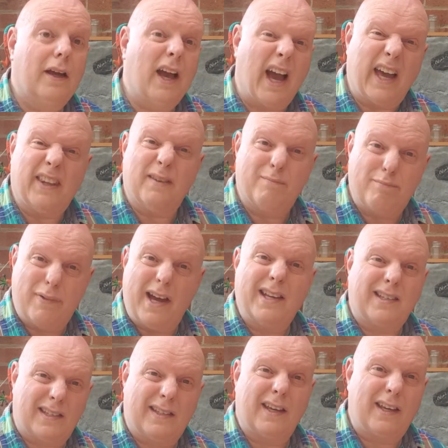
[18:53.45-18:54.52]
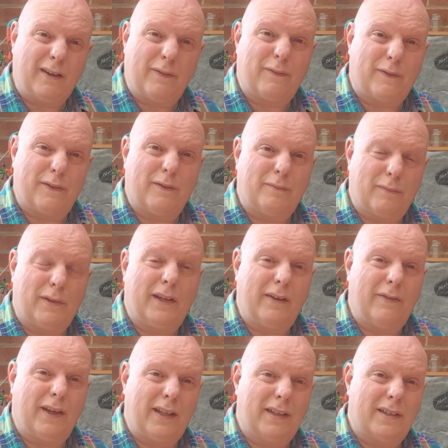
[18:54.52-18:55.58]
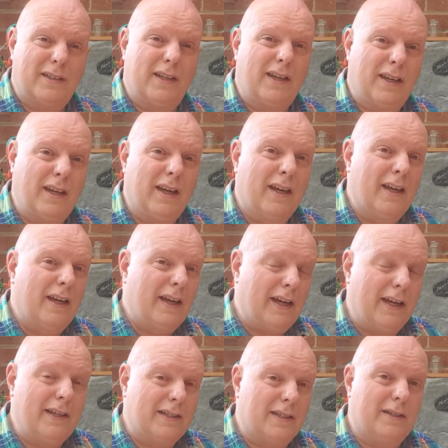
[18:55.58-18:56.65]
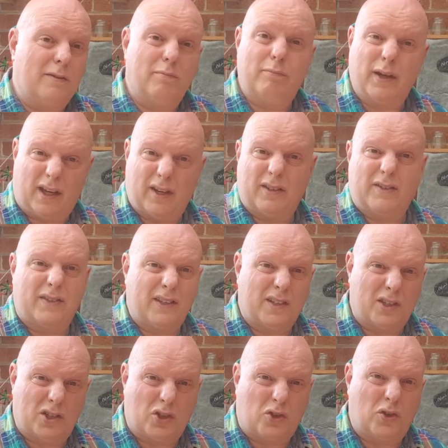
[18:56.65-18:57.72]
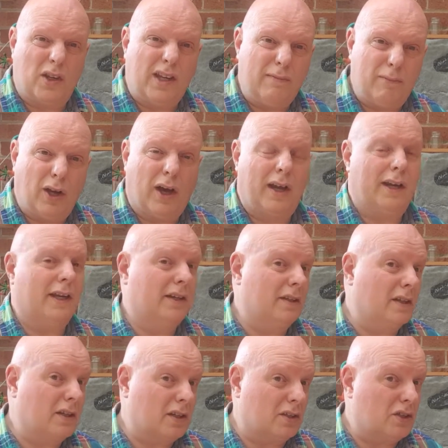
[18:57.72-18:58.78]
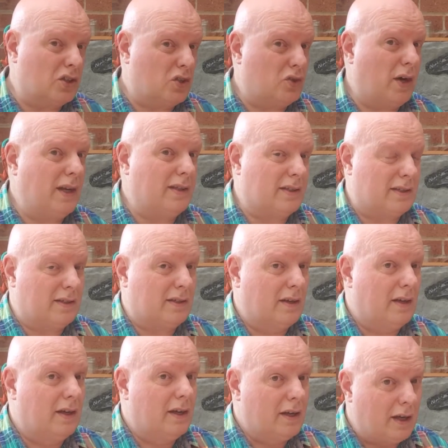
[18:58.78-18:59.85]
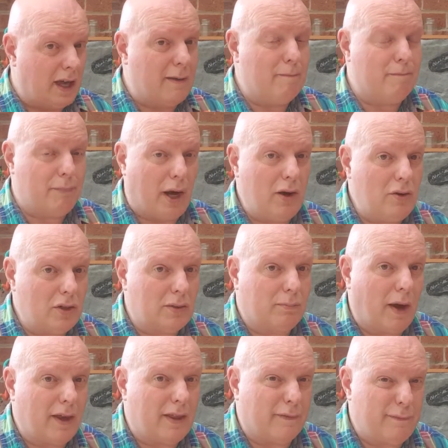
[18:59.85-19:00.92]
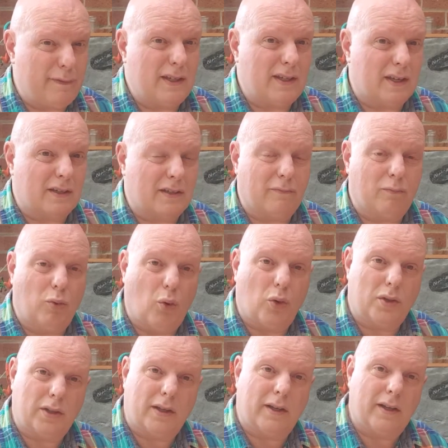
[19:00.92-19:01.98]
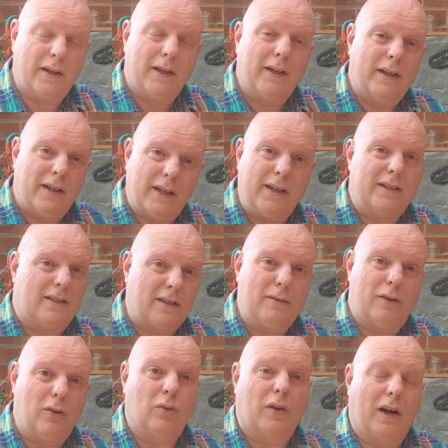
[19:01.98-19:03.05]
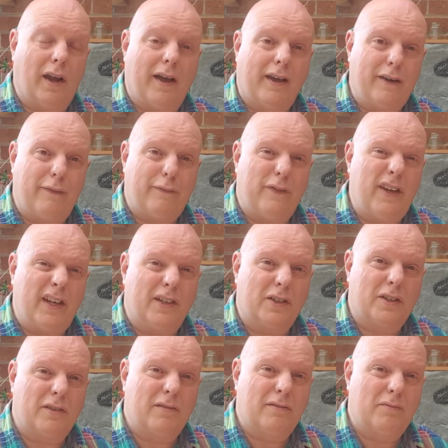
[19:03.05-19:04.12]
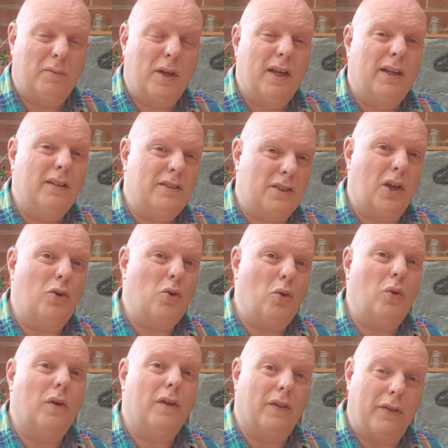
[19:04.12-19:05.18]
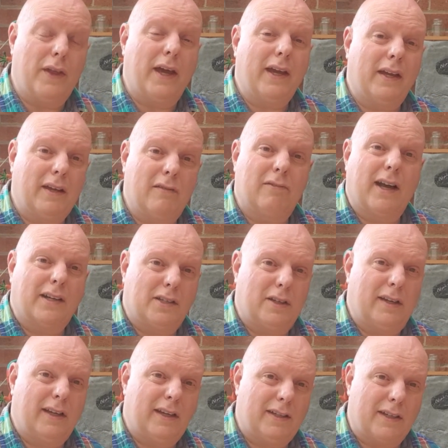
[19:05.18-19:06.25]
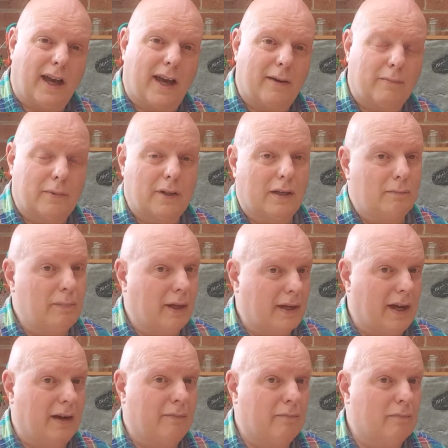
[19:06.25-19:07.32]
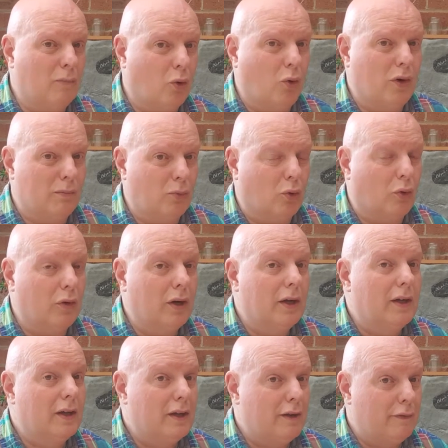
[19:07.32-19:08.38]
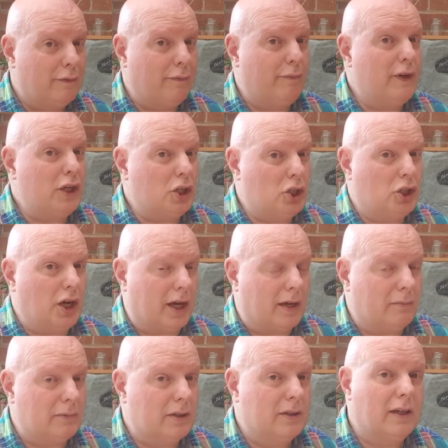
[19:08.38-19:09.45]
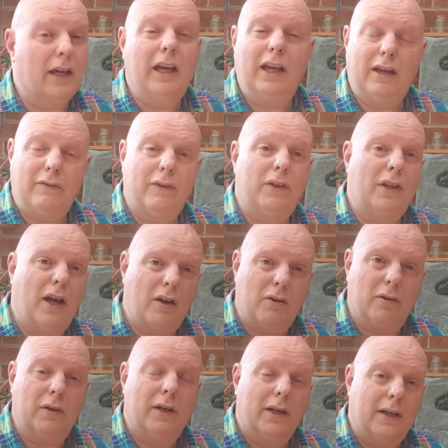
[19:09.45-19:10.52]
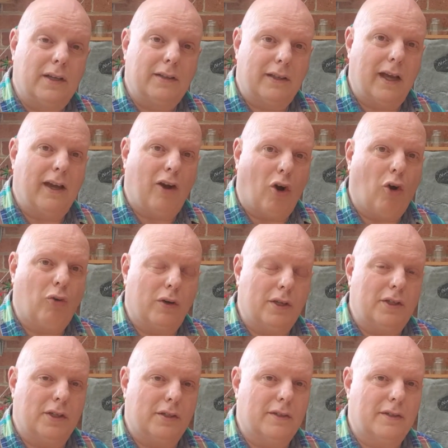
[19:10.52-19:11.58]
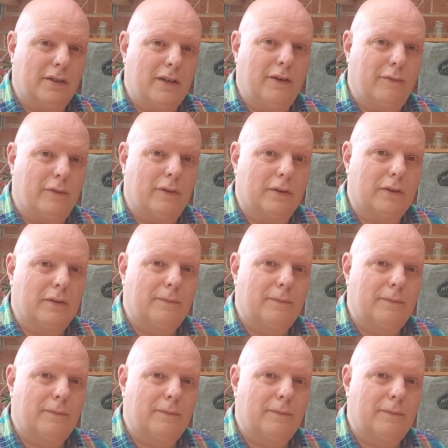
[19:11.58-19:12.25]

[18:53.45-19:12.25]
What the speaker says: And the best thing for living in the sea is, because of the streamlining and the constraints imposed by the physics water, is to look like a fish. So they gradually adapt and become more and more fish-shaped, even though their origins are different.